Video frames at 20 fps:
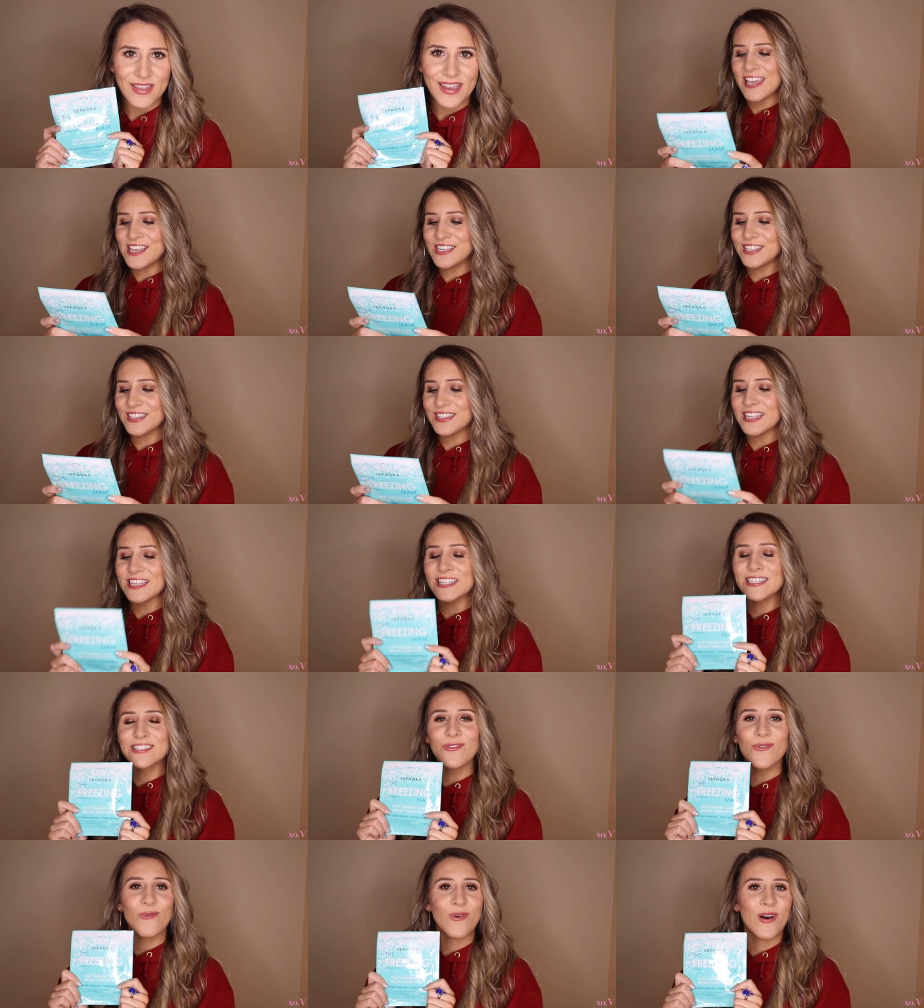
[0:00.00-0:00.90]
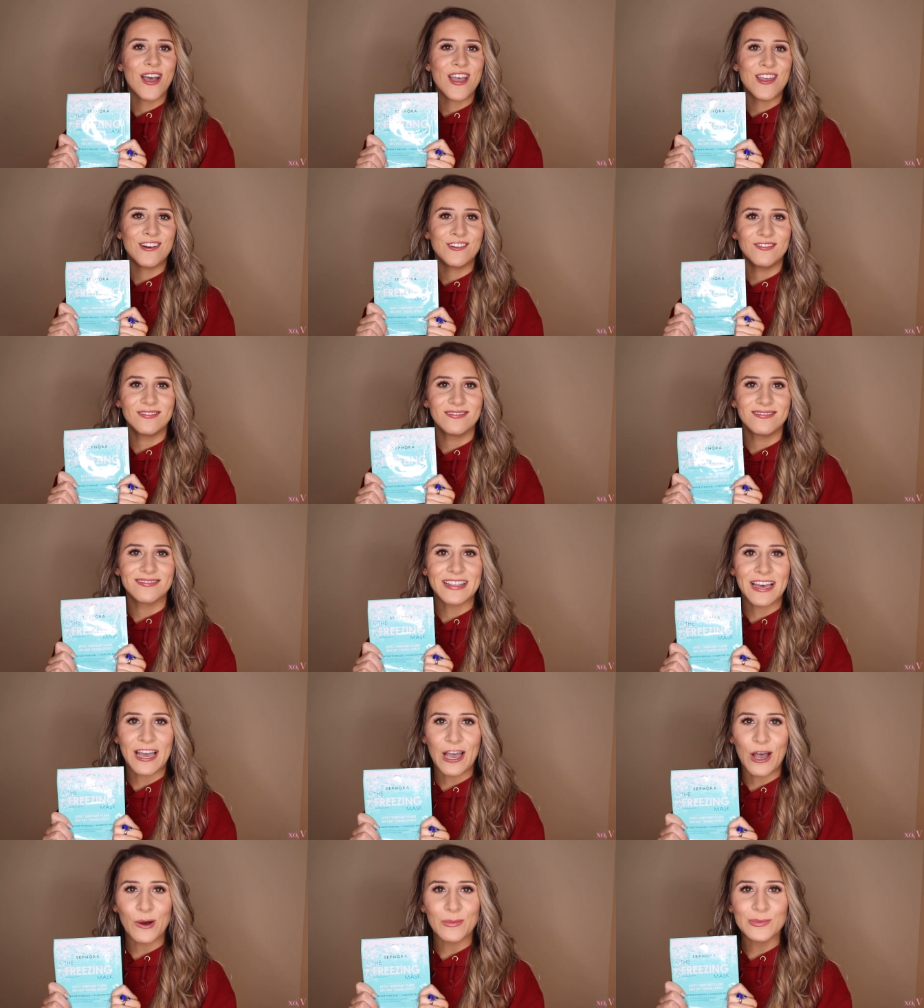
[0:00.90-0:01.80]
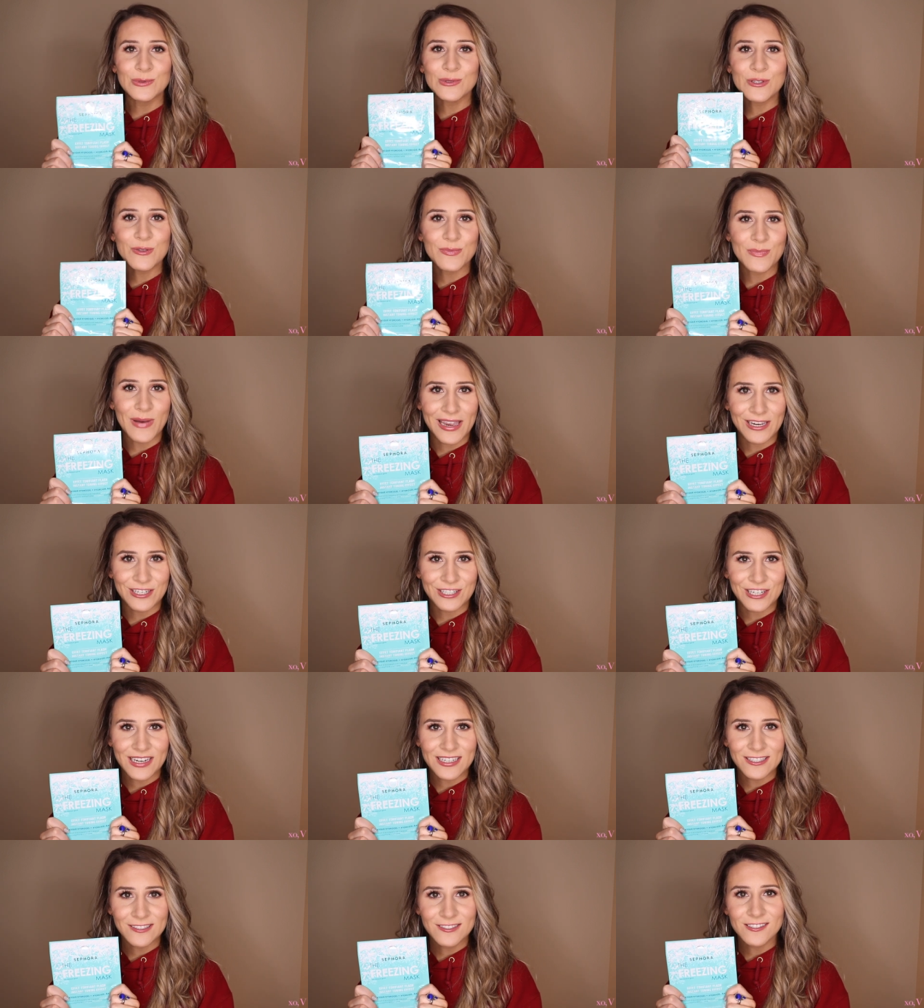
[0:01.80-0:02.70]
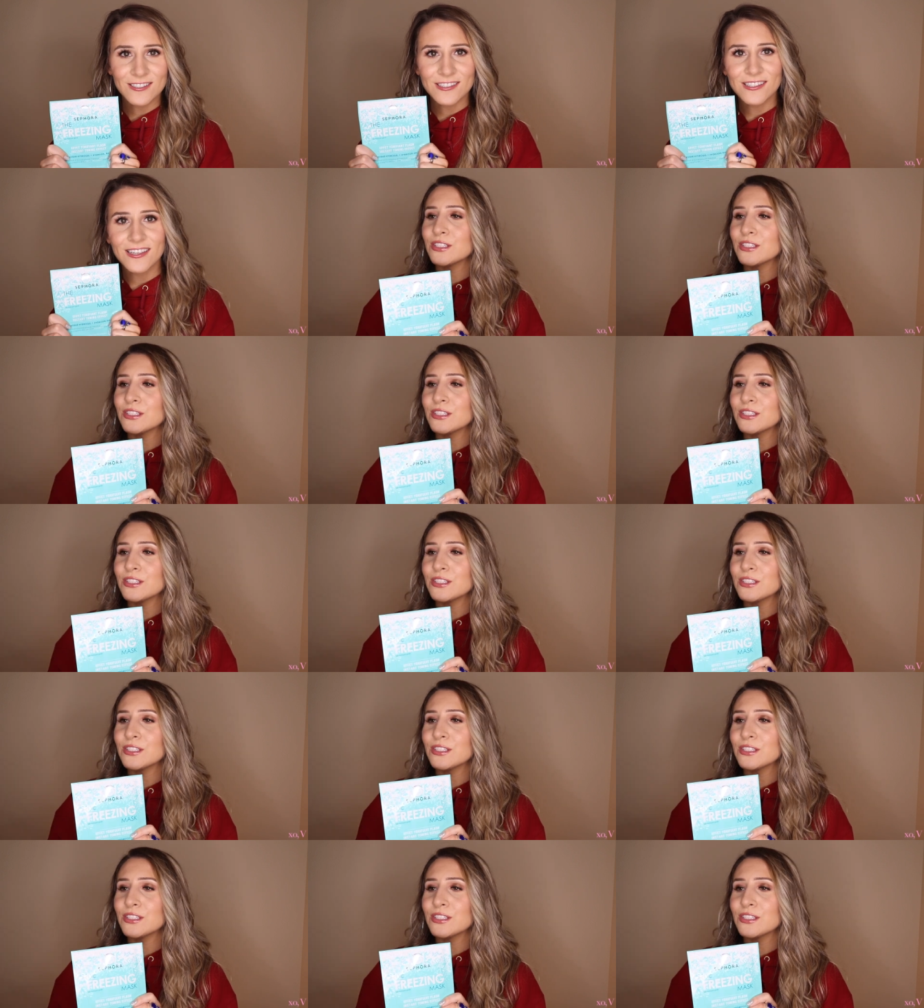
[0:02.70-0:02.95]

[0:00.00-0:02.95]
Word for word: This is the one that helps with migraines.